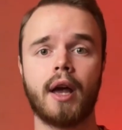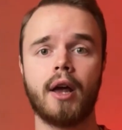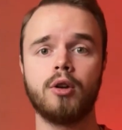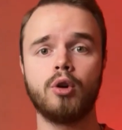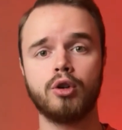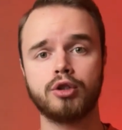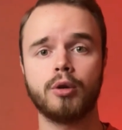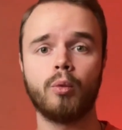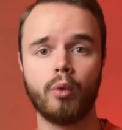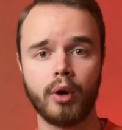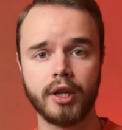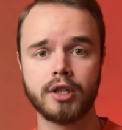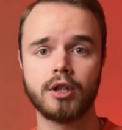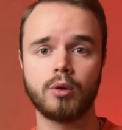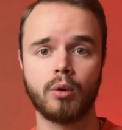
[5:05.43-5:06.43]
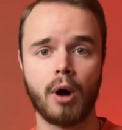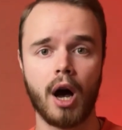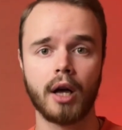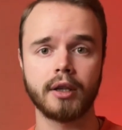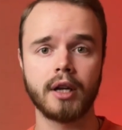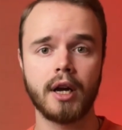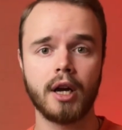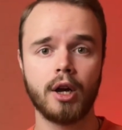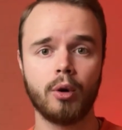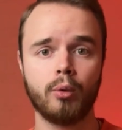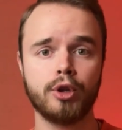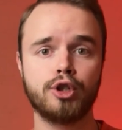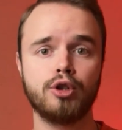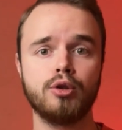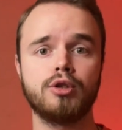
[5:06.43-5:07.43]
an autumn winter one.
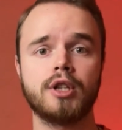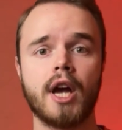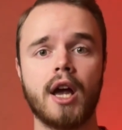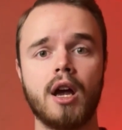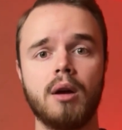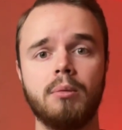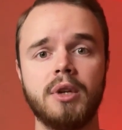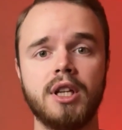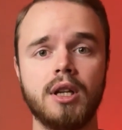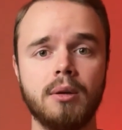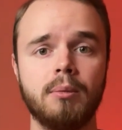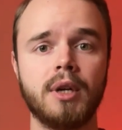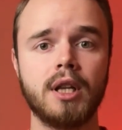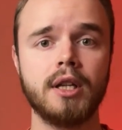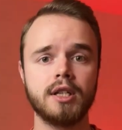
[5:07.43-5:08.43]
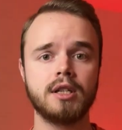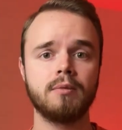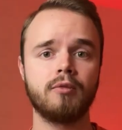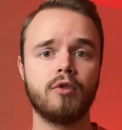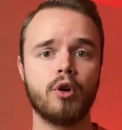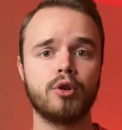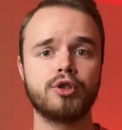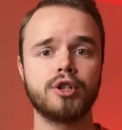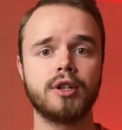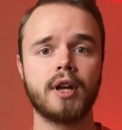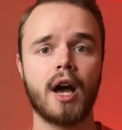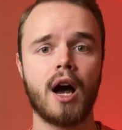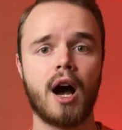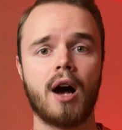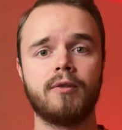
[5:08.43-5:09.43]
We choose a minimalism
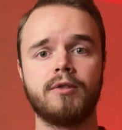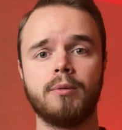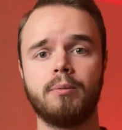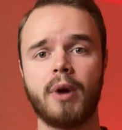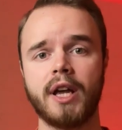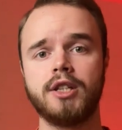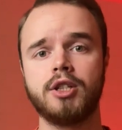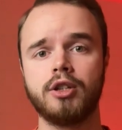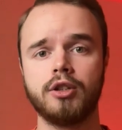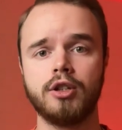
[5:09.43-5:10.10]
version of the basic